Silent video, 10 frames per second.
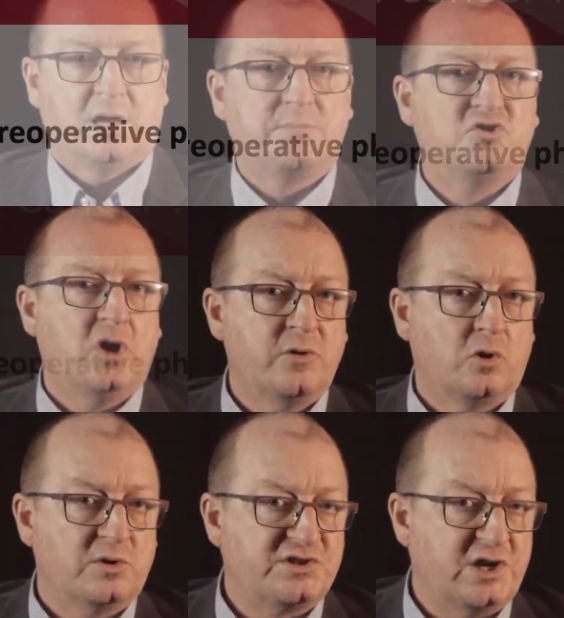
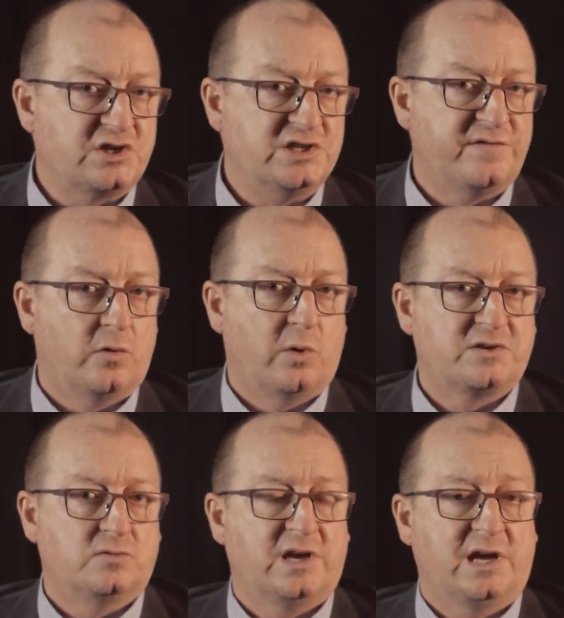Abdominal resections for
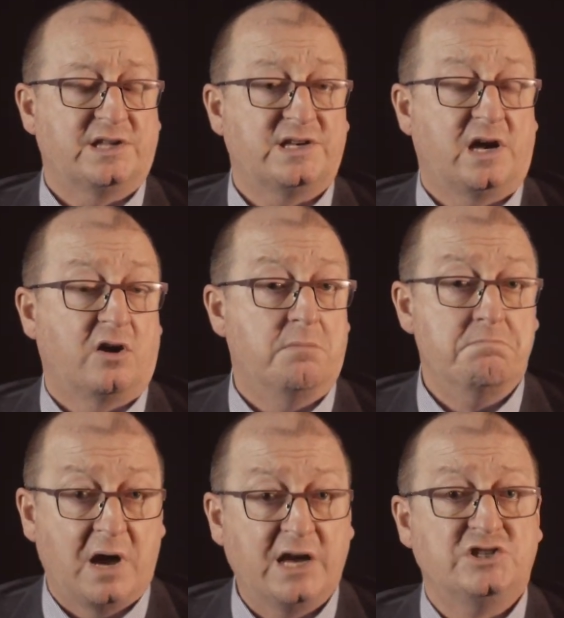rectal cancer are a
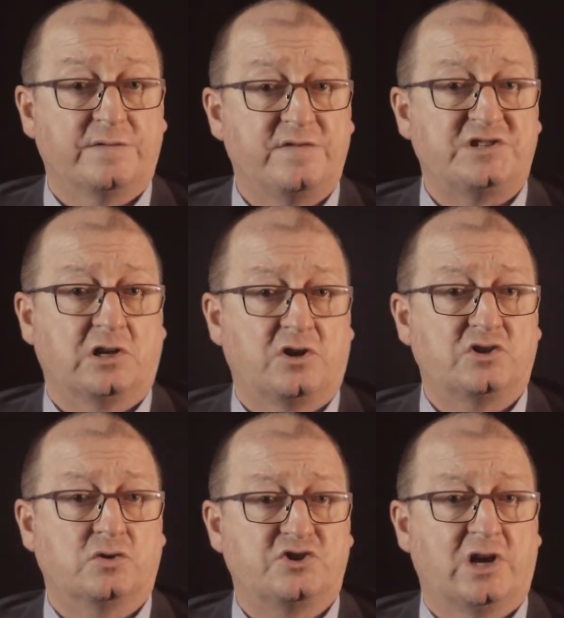major
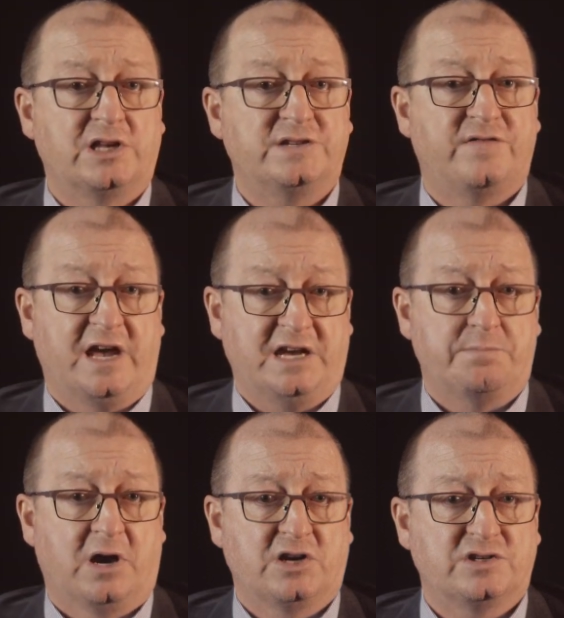physiological challenge for any
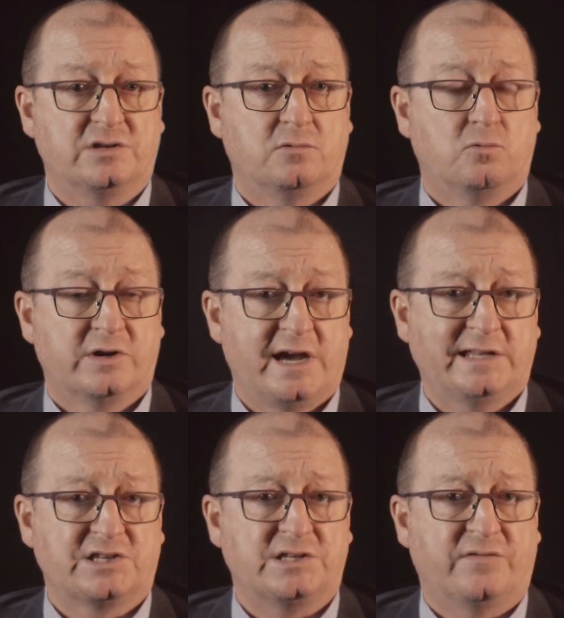patient,
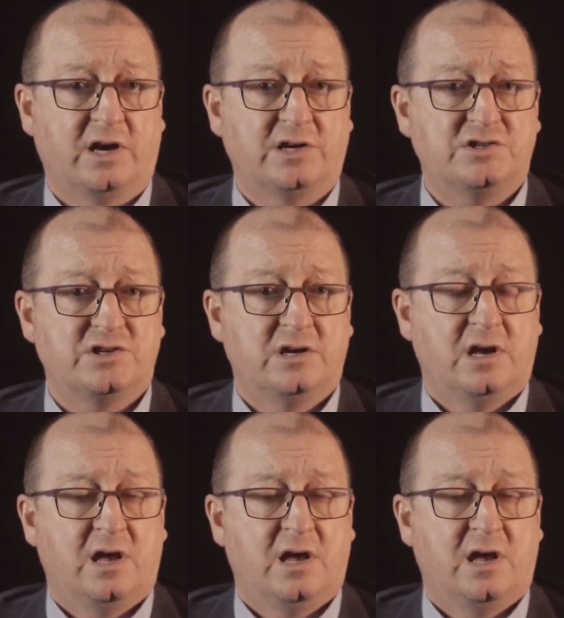regardless of age.